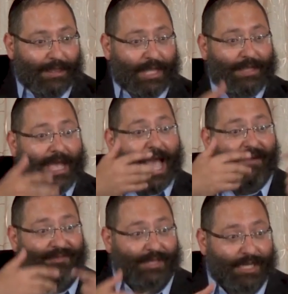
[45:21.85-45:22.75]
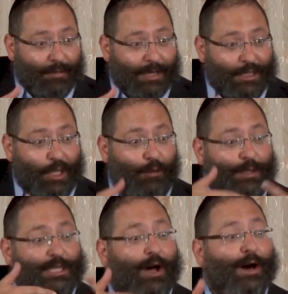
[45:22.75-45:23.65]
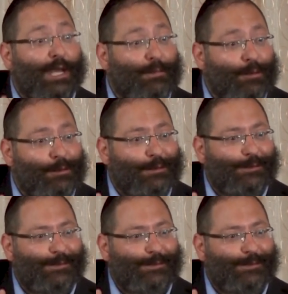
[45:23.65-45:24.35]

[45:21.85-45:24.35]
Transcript: The day after Simchas Torah is the honeymoon.